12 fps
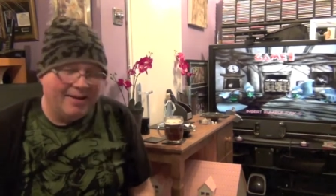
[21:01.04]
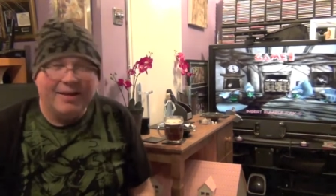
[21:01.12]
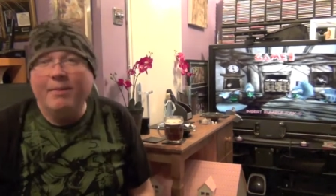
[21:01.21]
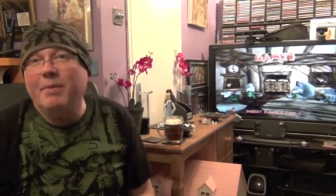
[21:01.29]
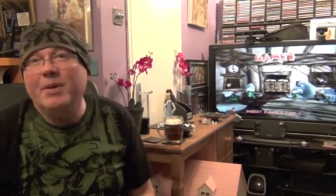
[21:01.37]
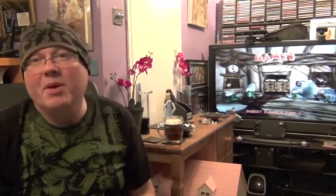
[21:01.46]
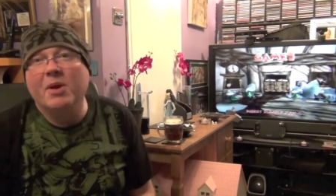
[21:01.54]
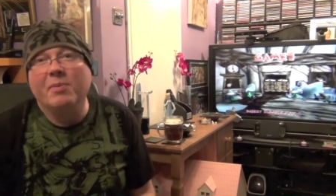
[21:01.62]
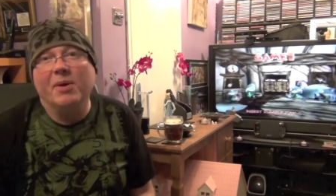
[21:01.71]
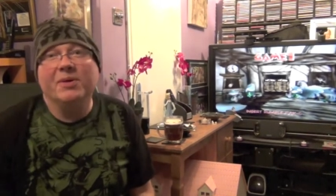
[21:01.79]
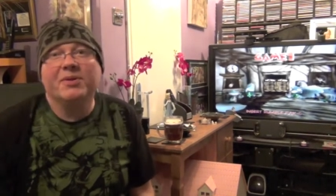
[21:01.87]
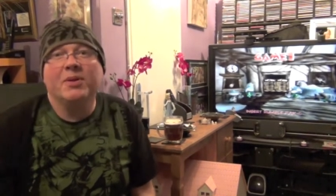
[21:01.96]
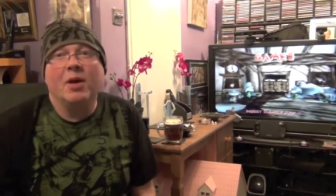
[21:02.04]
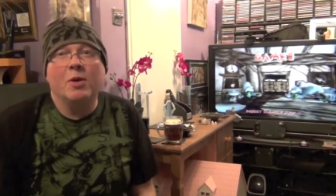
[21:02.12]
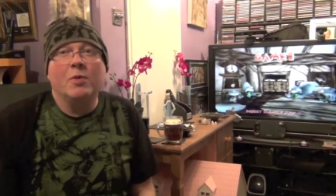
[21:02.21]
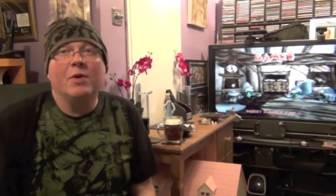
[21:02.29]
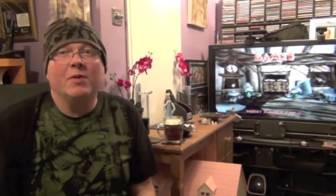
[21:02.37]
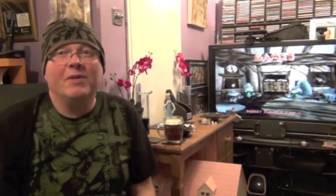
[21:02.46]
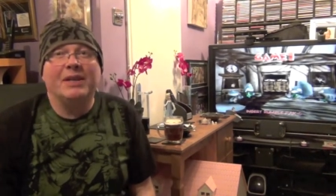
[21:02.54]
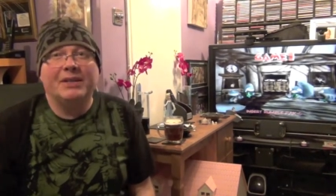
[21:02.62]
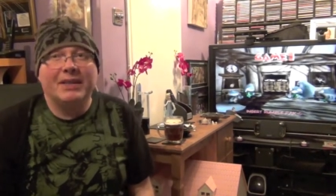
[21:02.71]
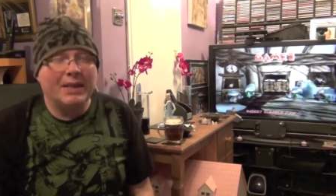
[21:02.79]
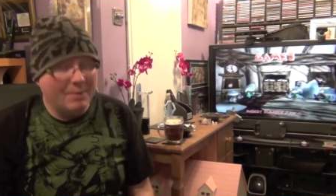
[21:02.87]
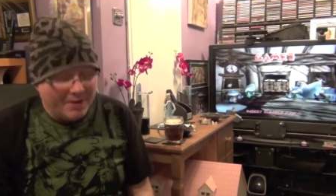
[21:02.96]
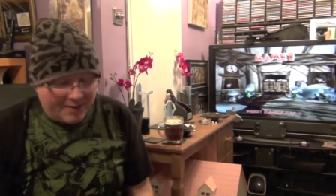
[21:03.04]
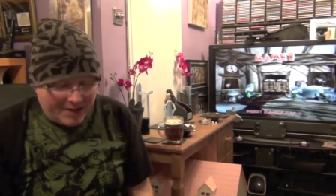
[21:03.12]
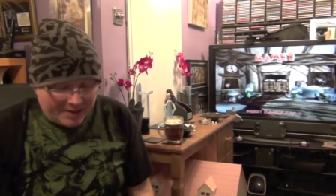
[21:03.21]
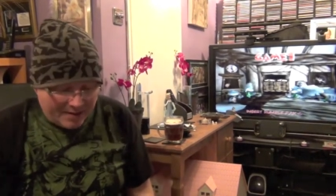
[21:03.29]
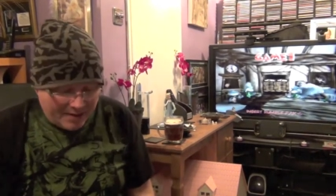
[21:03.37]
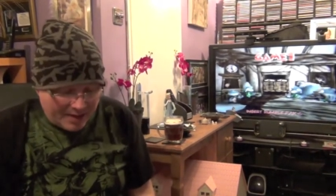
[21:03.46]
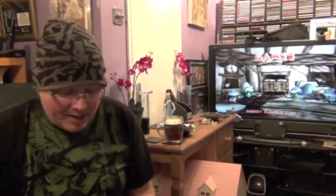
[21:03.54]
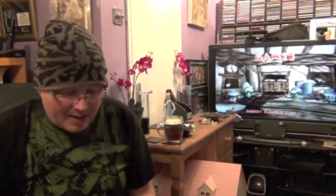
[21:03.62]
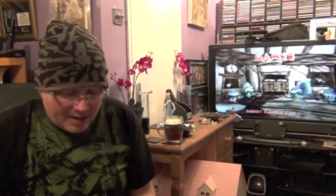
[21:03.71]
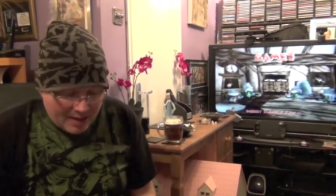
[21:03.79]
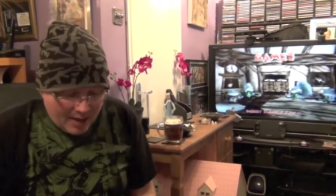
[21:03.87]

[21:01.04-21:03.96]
Might be the only person in the whole world that thinks that, but I think it's okay.